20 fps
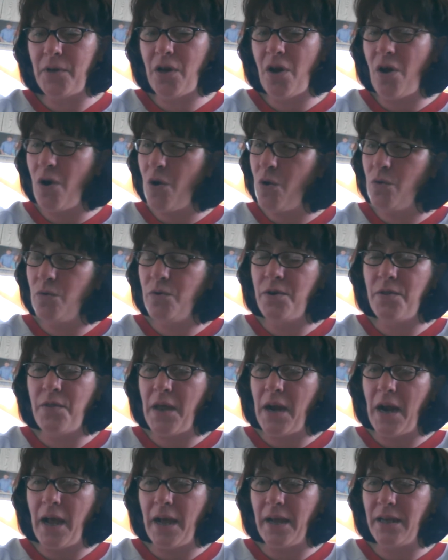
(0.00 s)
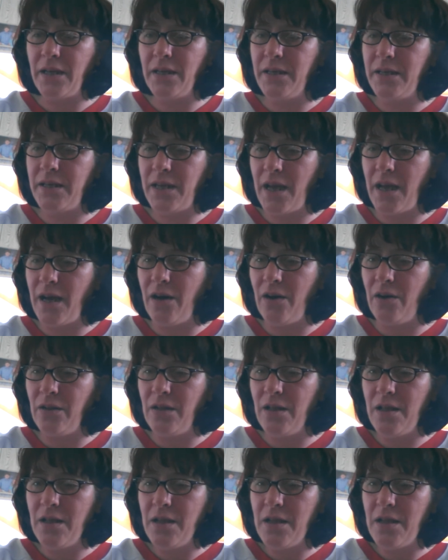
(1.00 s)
coned that I could tell,